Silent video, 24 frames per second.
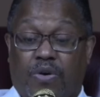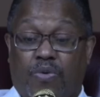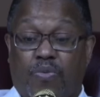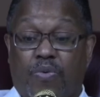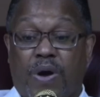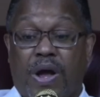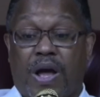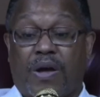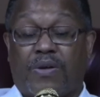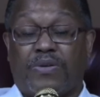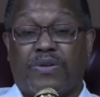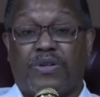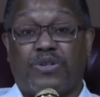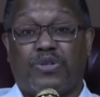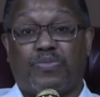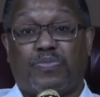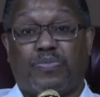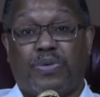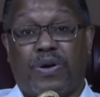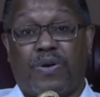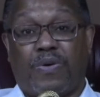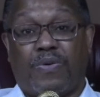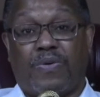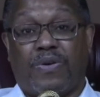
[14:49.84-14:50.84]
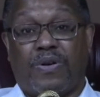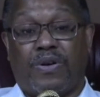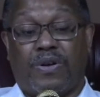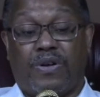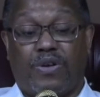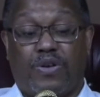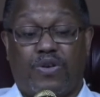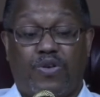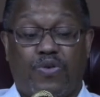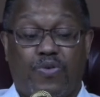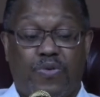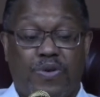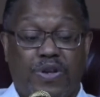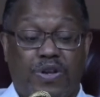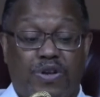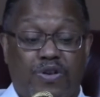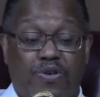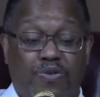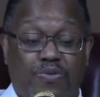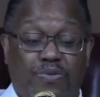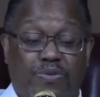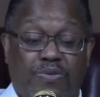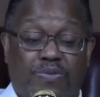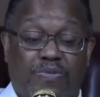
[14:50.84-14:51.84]
around this period, Huey
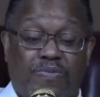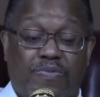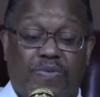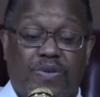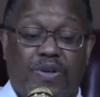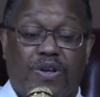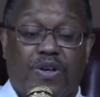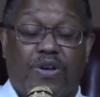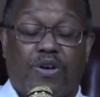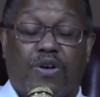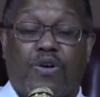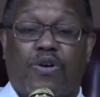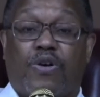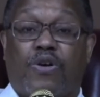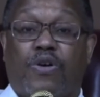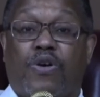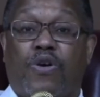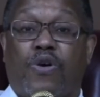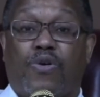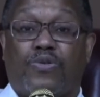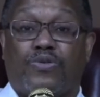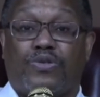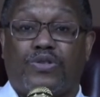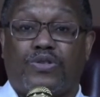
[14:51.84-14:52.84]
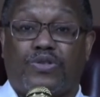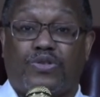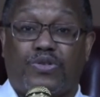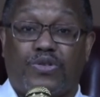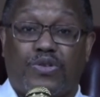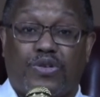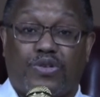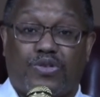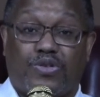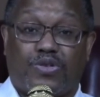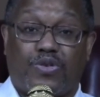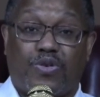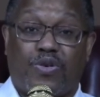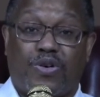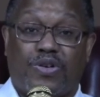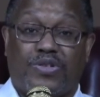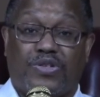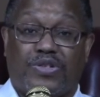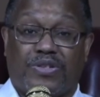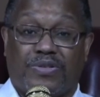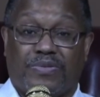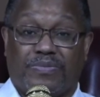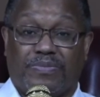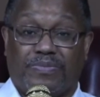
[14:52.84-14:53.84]
Newton goes into
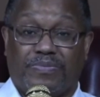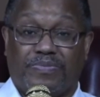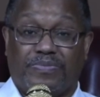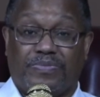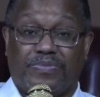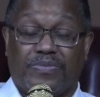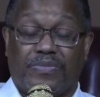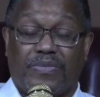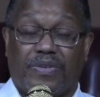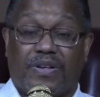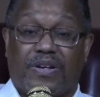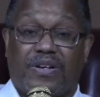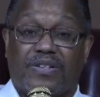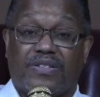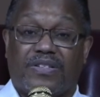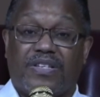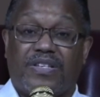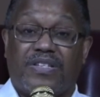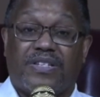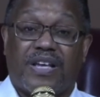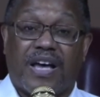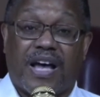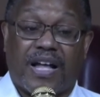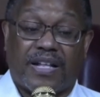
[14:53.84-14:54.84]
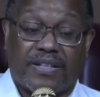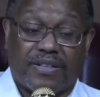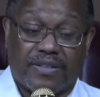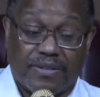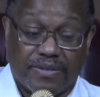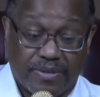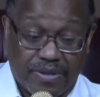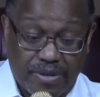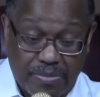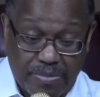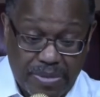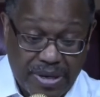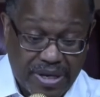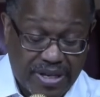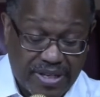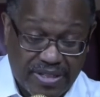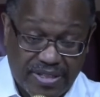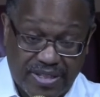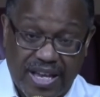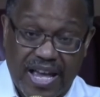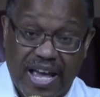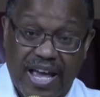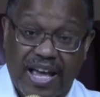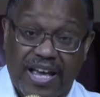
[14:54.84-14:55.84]
extortion because mm-hmm. he's got the
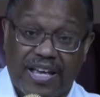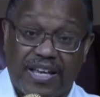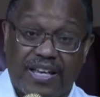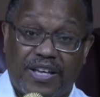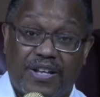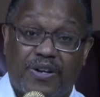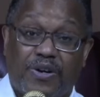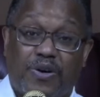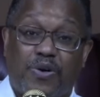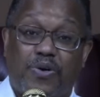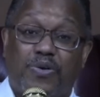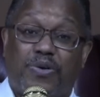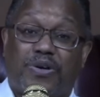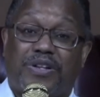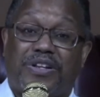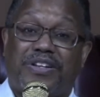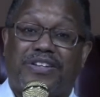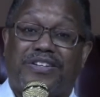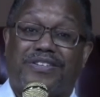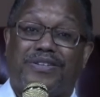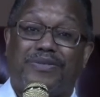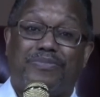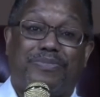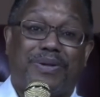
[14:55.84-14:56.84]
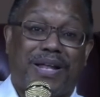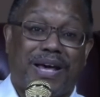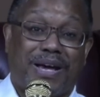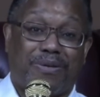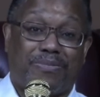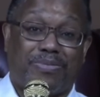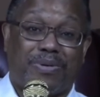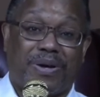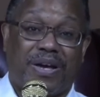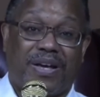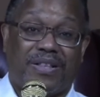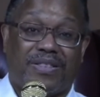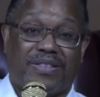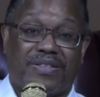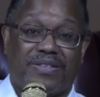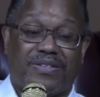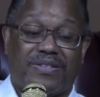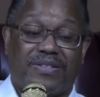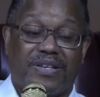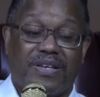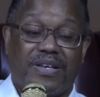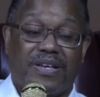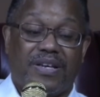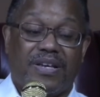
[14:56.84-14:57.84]
biggest gang in Oakland, the Black
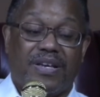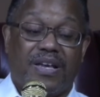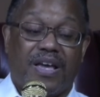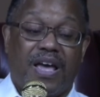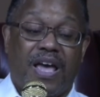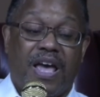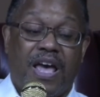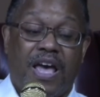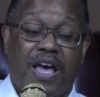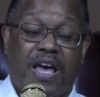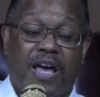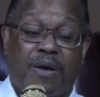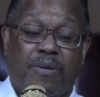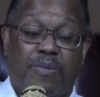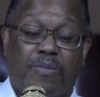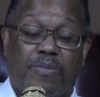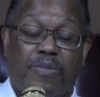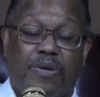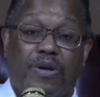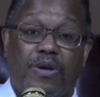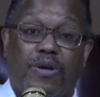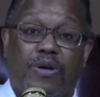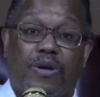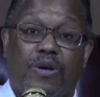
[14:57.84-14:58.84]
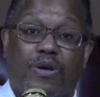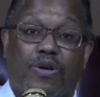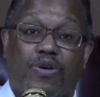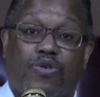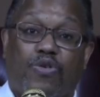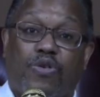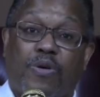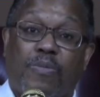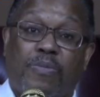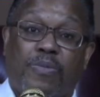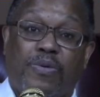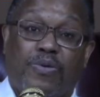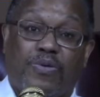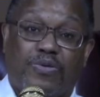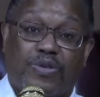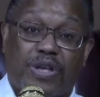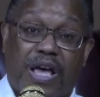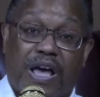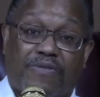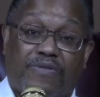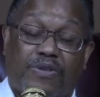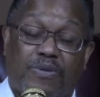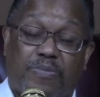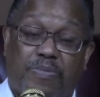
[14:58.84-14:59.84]
Panthers, and criminals
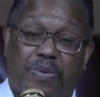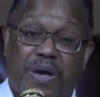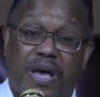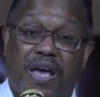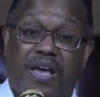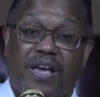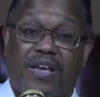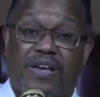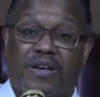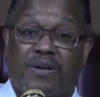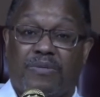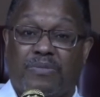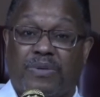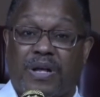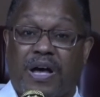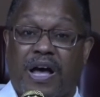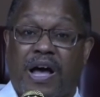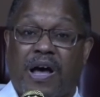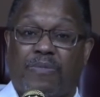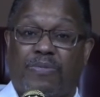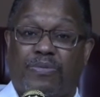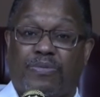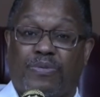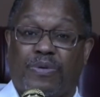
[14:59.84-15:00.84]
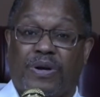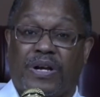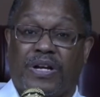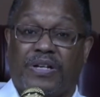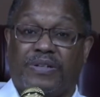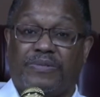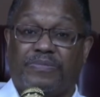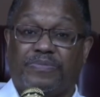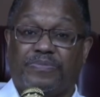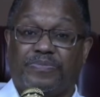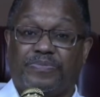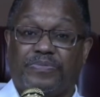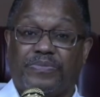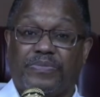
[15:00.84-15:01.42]
have to pay him to operate,